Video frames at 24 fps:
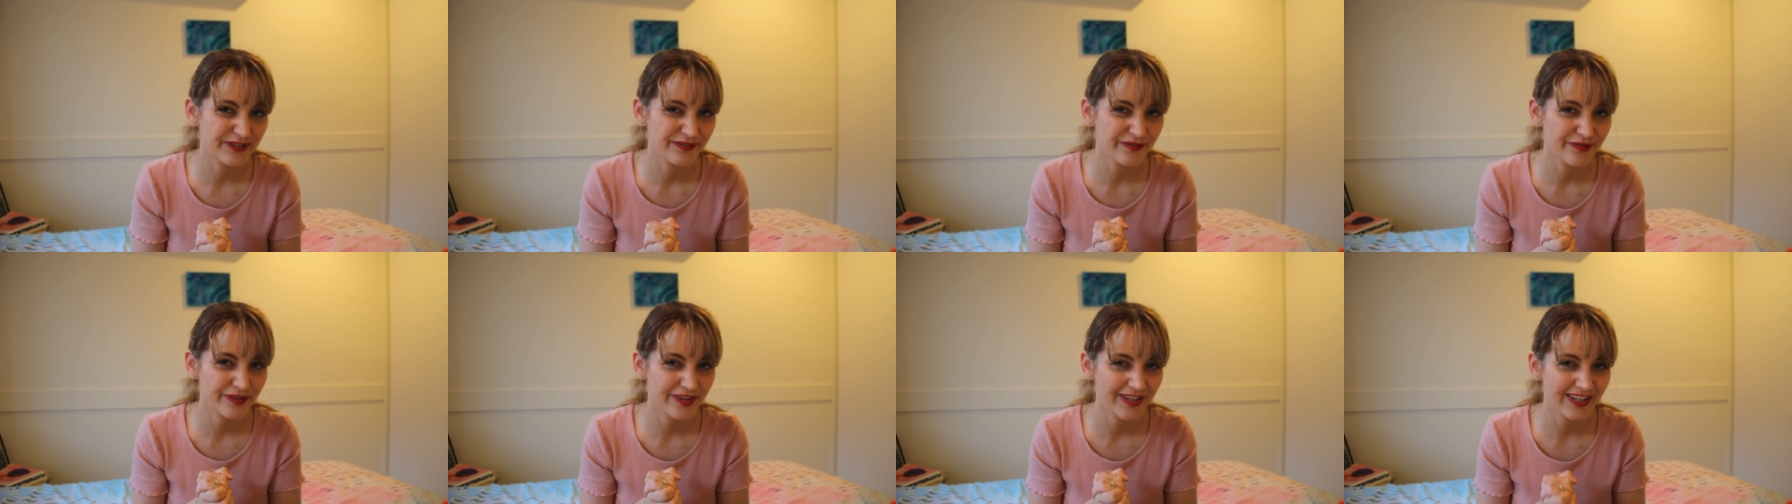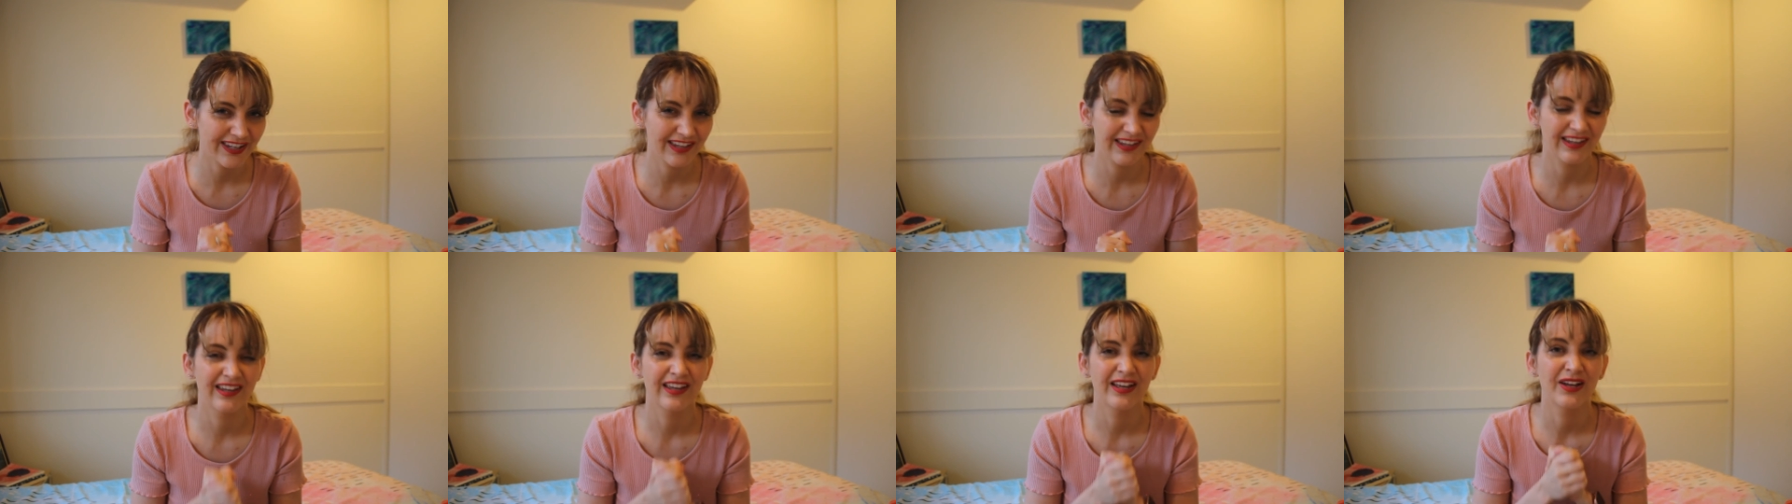of
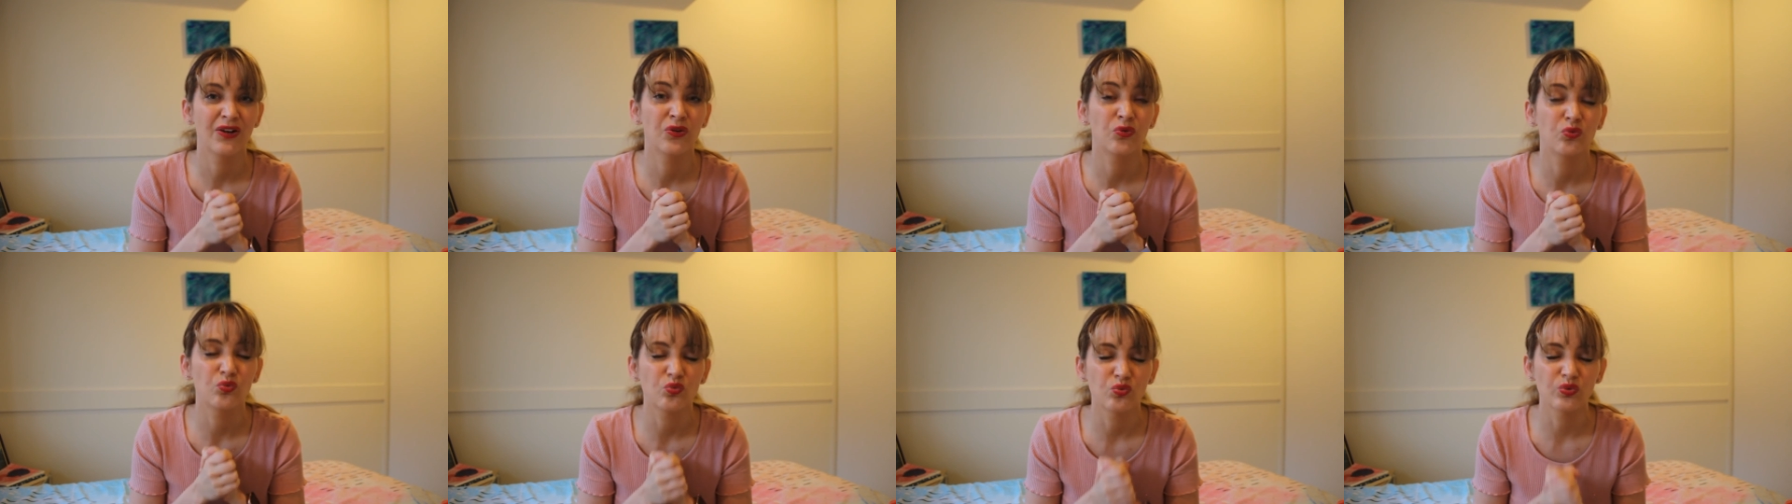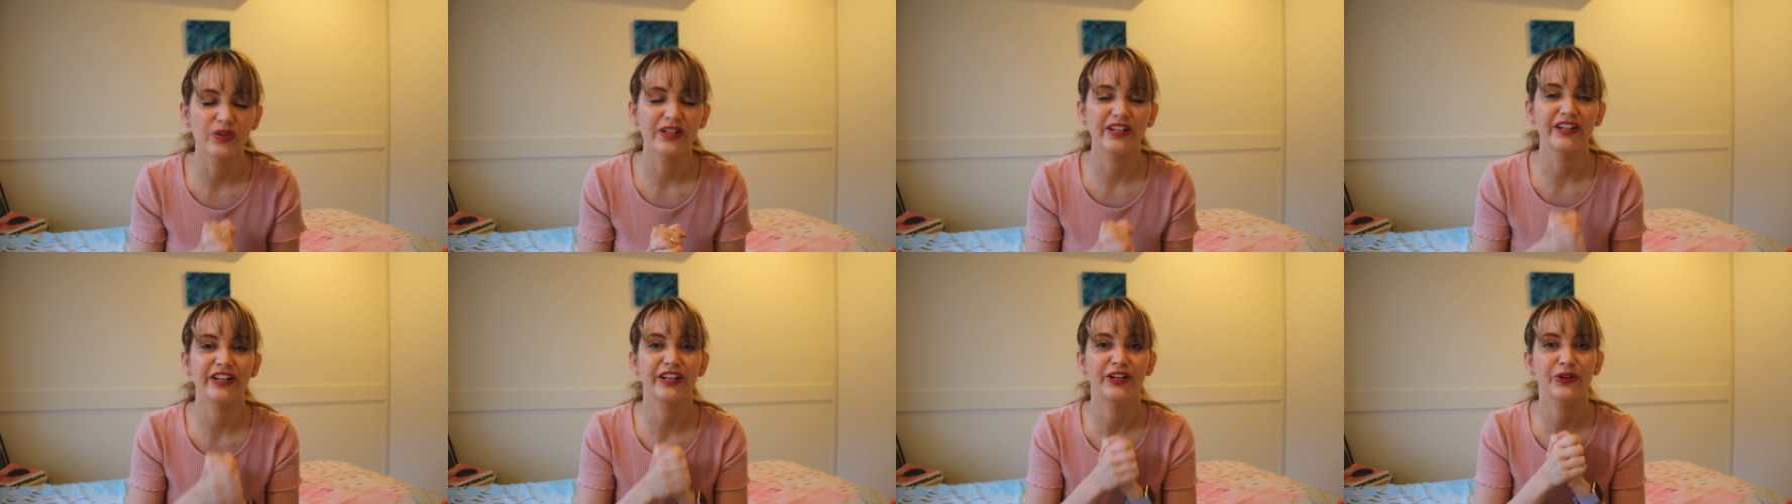thing.
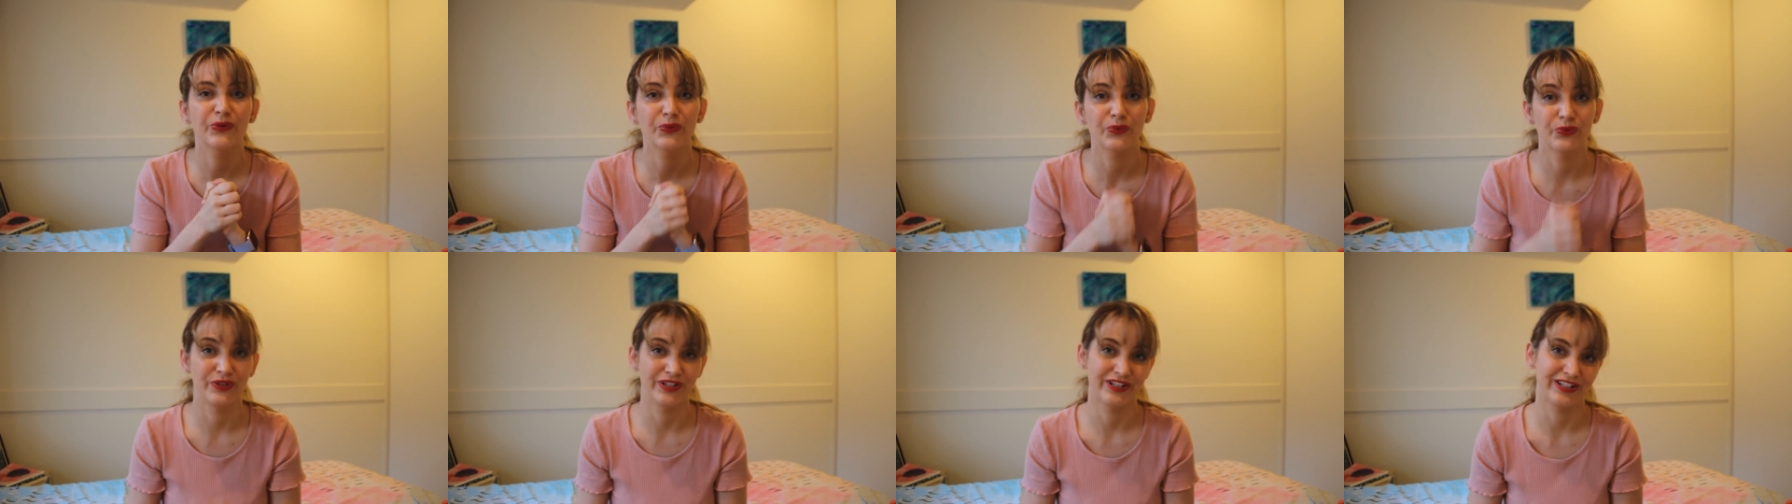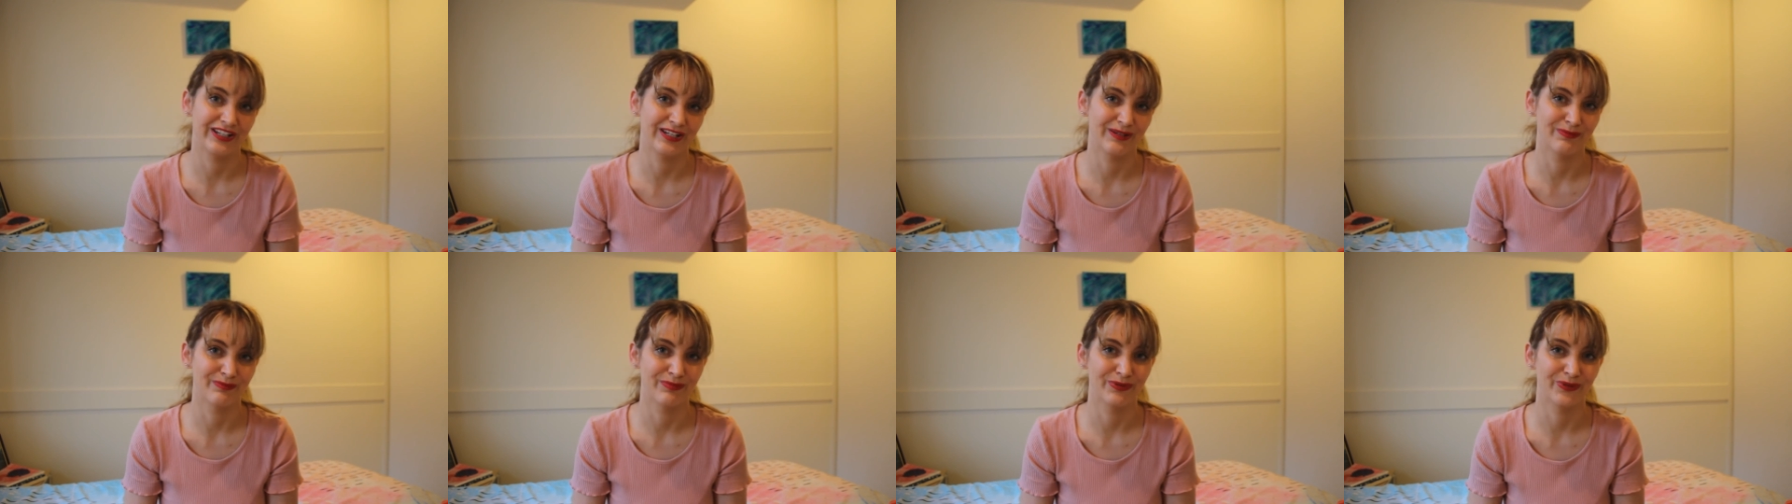Really,
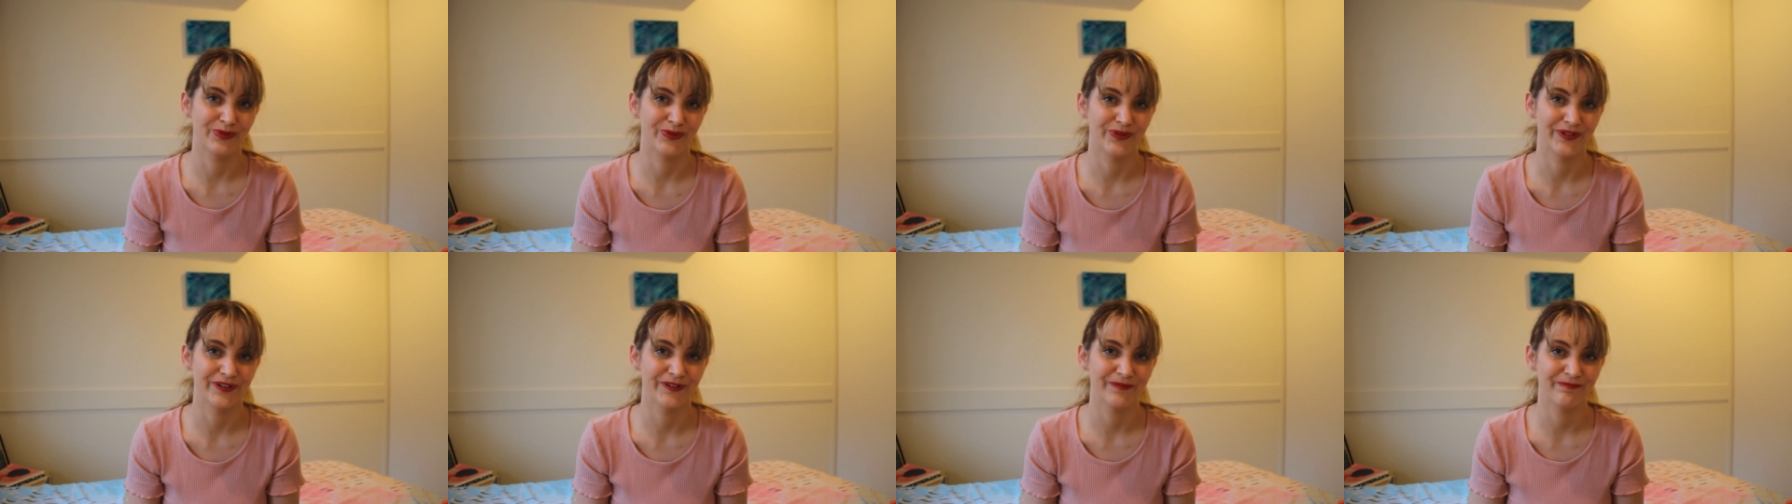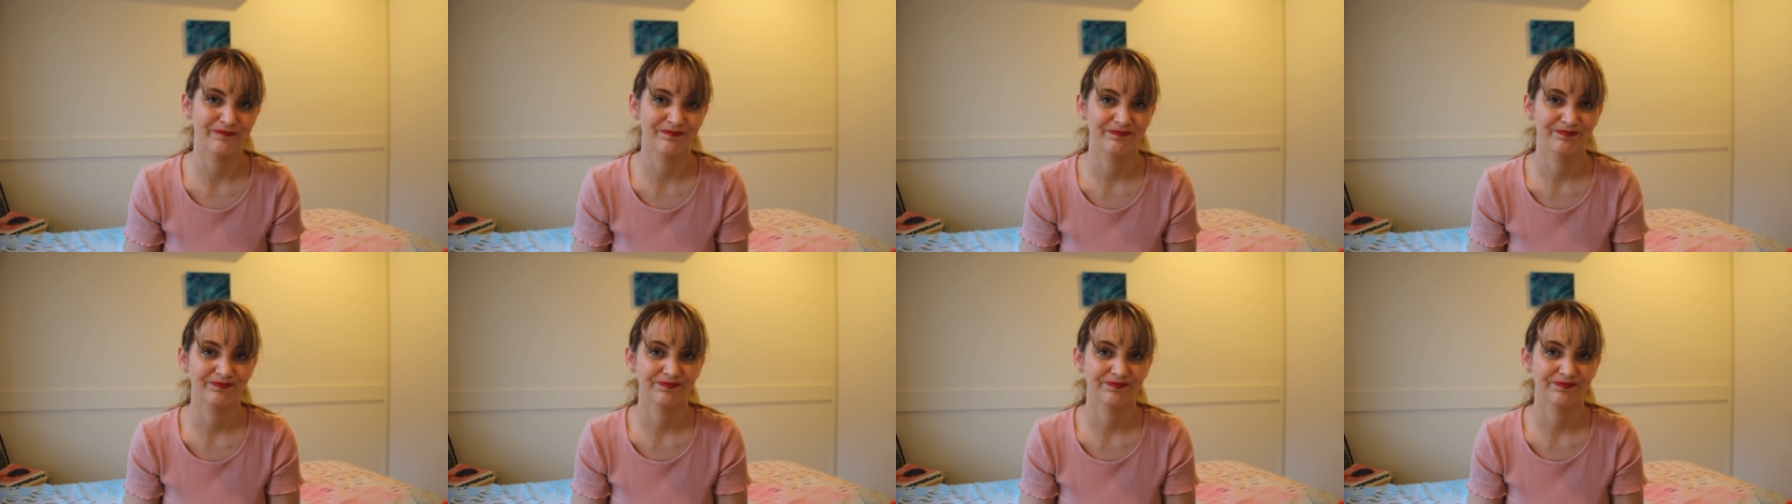really important.